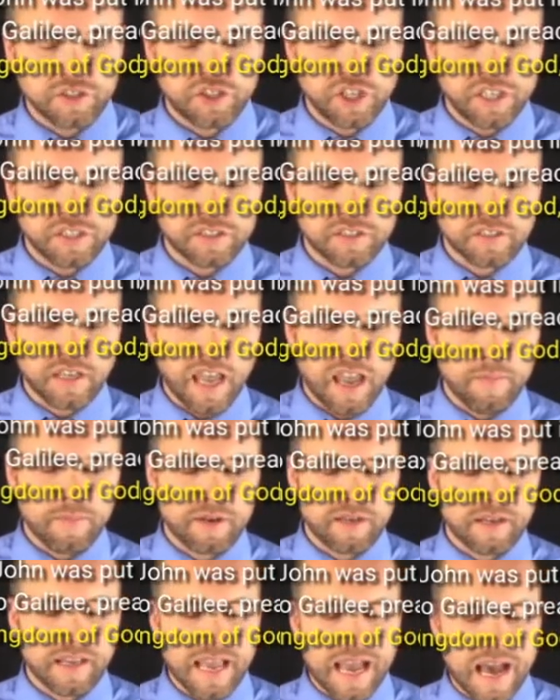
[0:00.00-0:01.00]
Jesus came
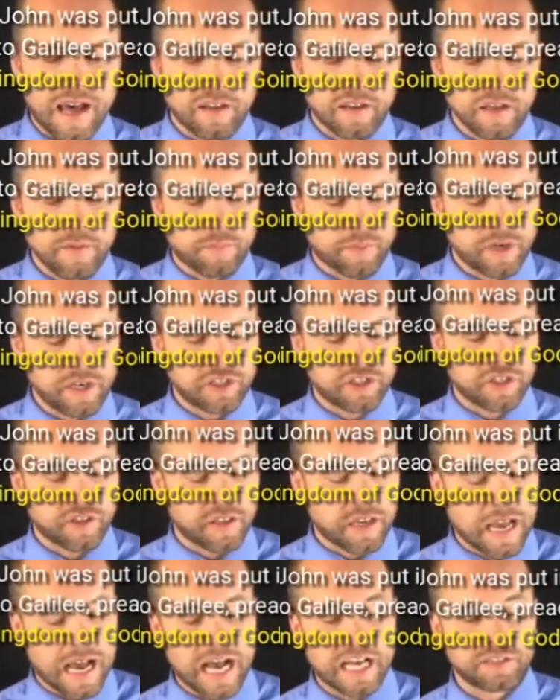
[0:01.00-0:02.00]
into Galilee preaching
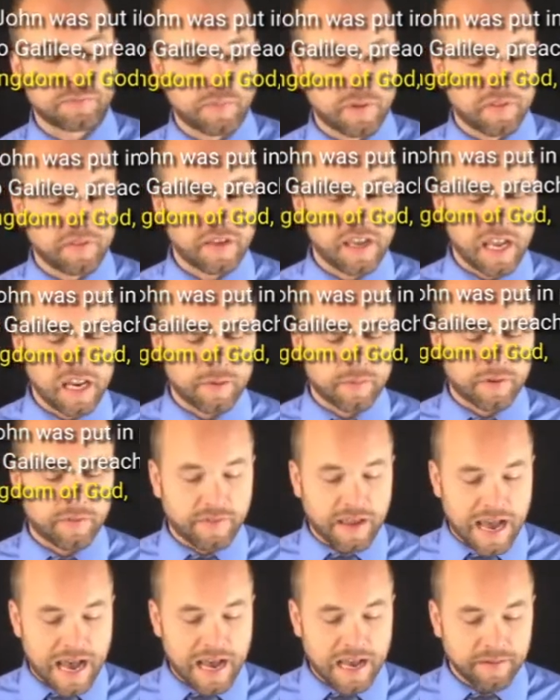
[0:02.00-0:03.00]
the gospel of the kingdom
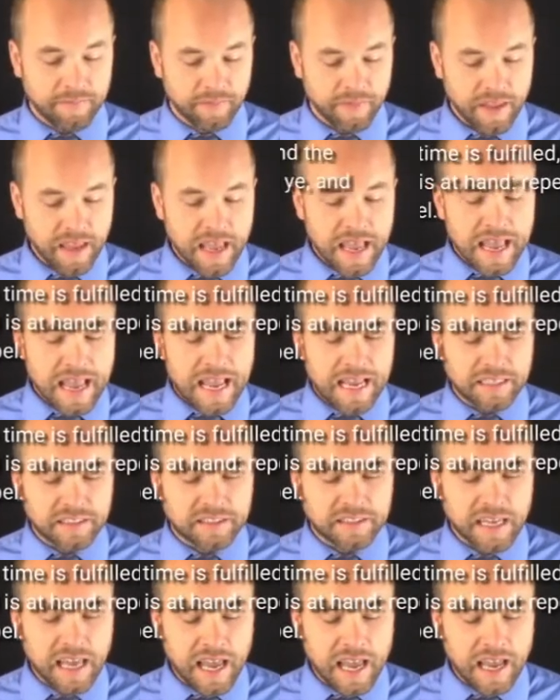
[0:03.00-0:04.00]
of God and
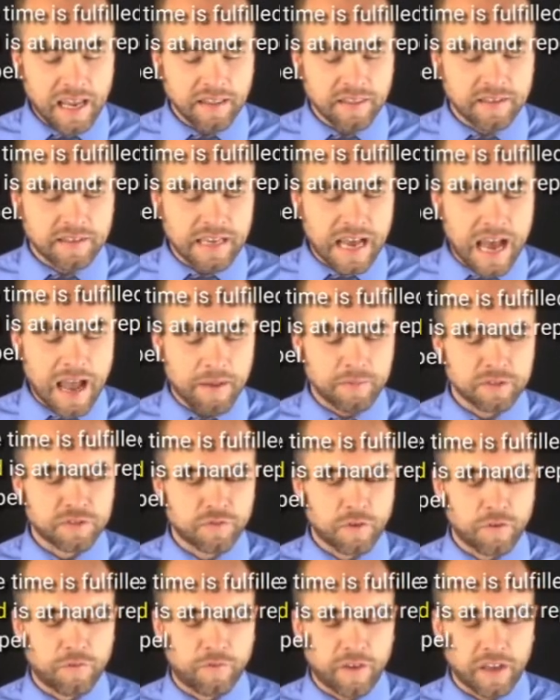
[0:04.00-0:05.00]
saying, The time is
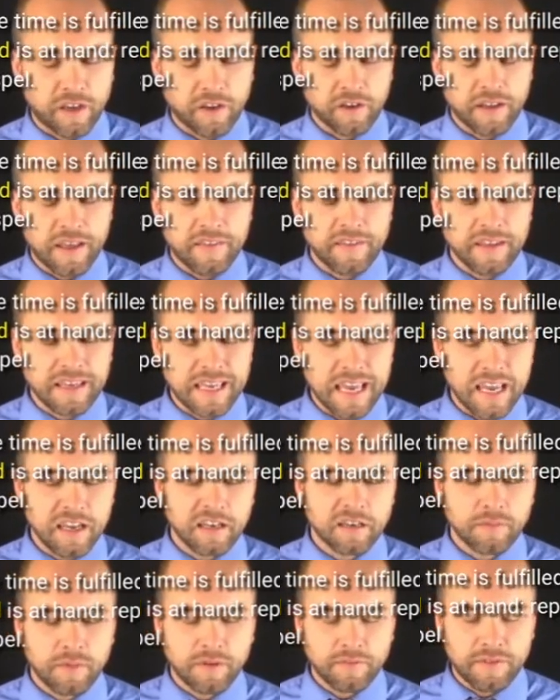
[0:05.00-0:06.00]
fulfilled and the
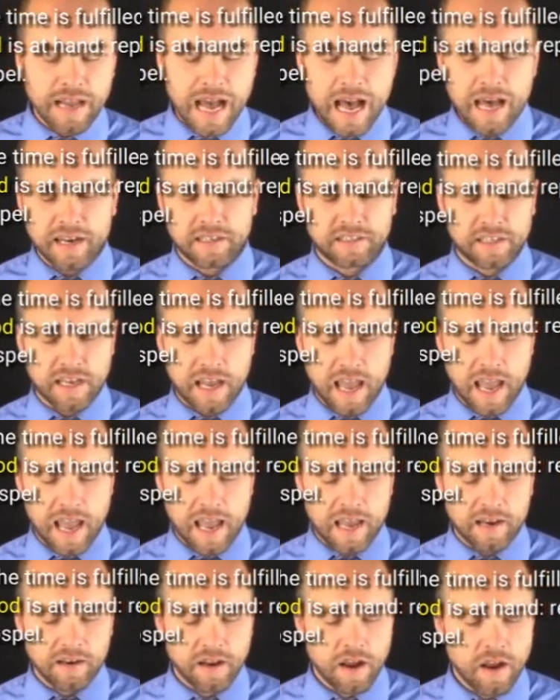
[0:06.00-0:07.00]
kingdom of God is at
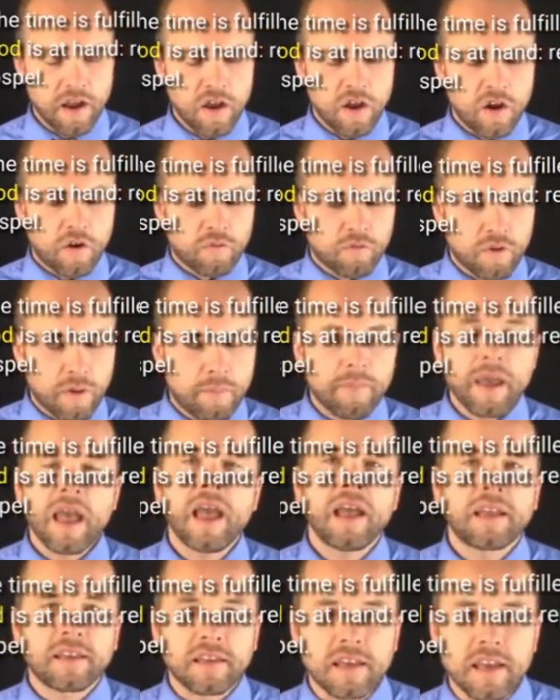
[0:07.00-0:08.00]
hand.
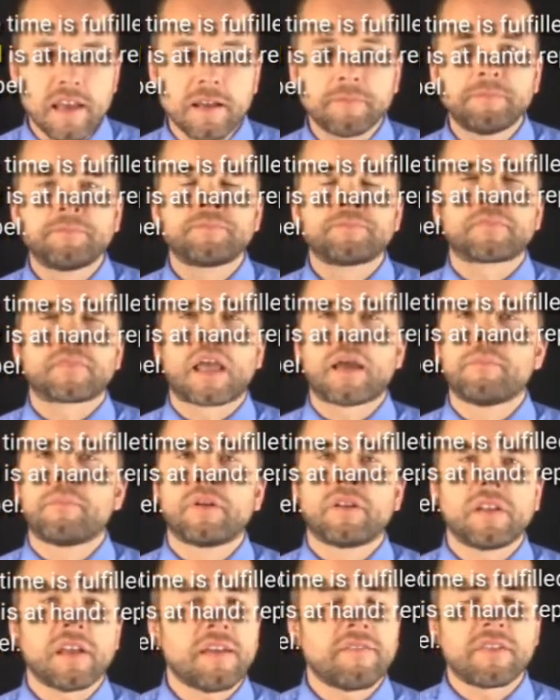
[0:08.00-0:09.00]
Repent ye and
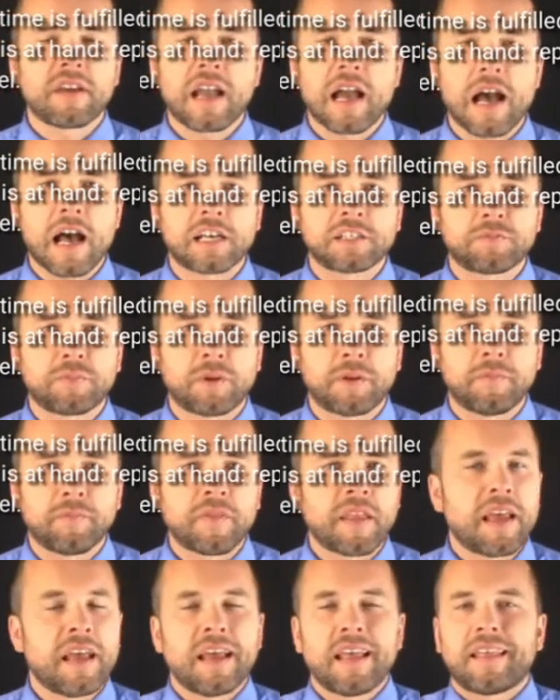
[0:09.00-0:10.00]
believe the gospel.
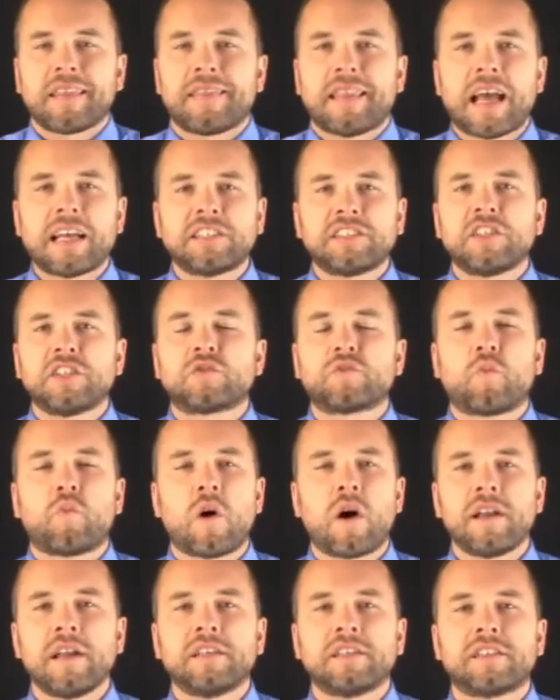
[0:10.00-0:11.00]
That's just
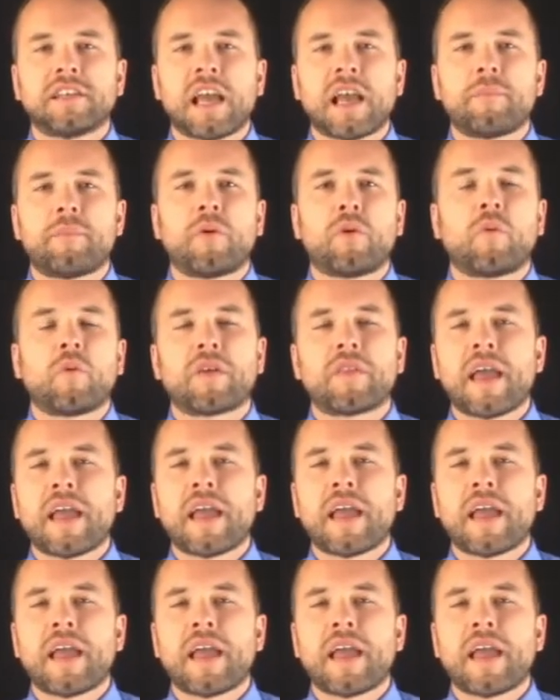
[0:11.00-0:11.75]
one example where they.